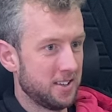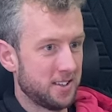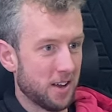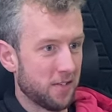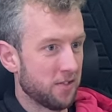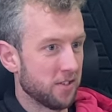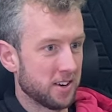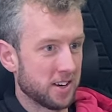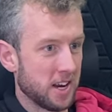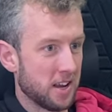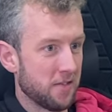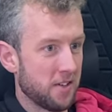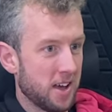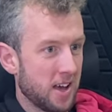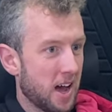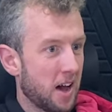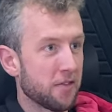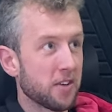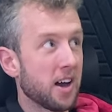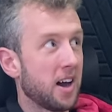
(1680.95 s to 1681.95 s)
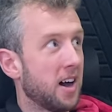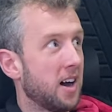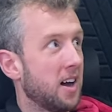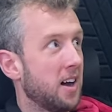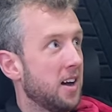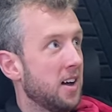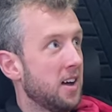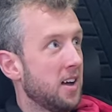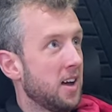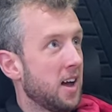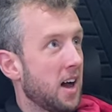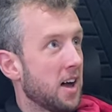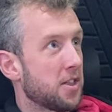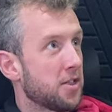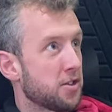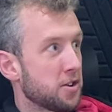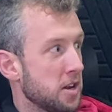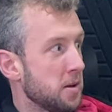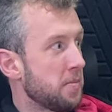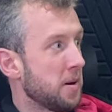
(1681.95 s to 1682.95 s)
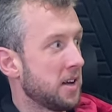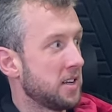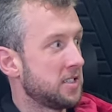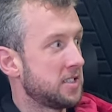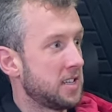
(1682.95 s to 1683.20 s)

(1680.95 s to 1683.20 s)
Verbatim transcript: Different gravy. I've got a a three bed